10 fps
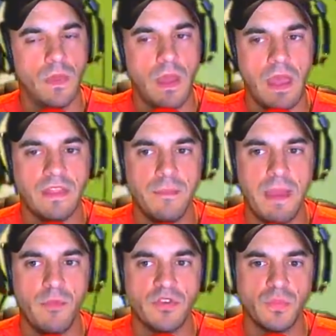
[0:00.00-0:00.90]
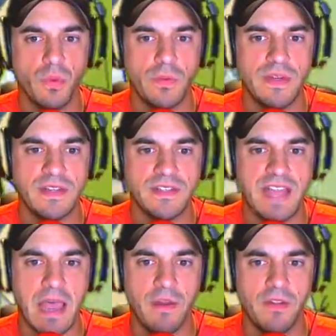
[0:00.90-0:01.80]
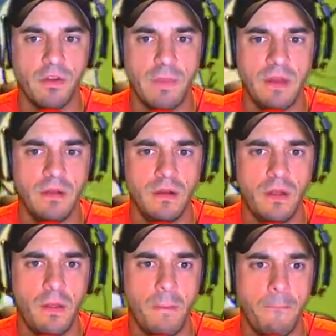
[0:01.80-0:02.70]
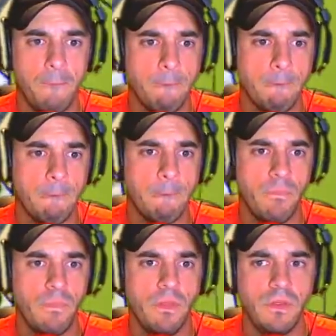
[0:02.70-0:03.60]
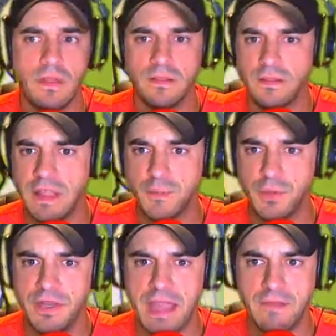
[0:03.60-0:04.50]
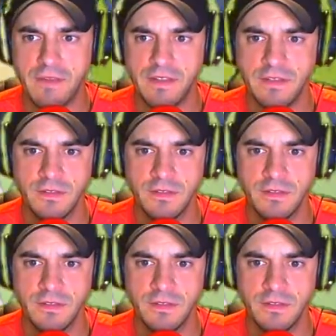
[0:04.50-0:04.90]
I think maybe we just, what, we need to time it a little better? Well, that that's pretty obvious.